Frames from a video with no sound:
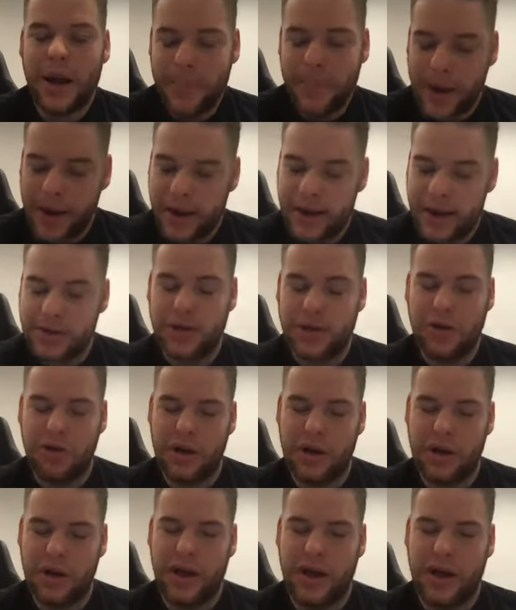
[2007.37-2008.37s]
making a joke,
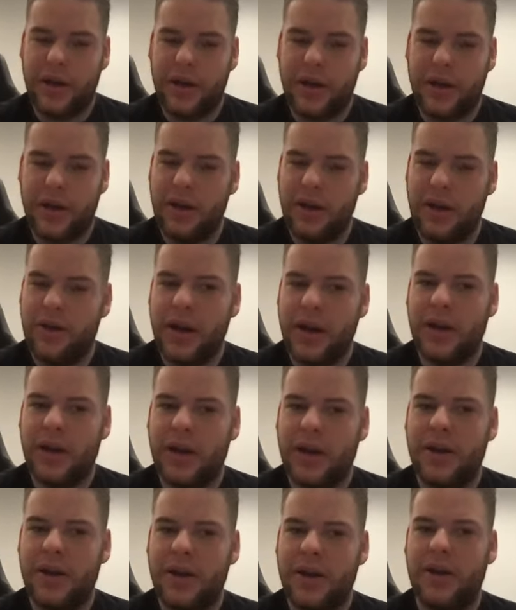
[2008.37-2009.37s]
like you
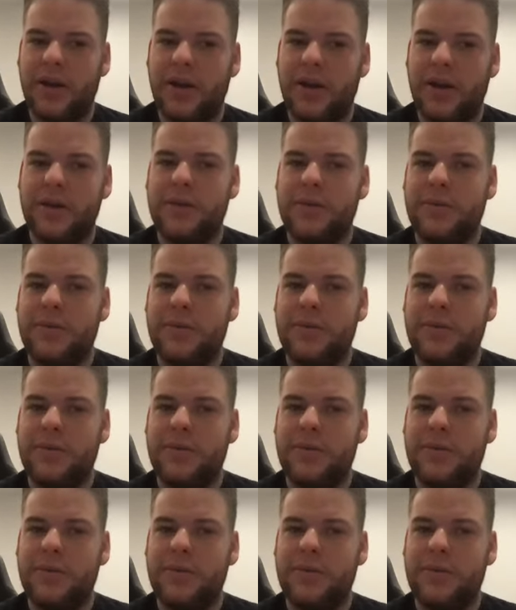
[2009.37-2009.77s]
cannot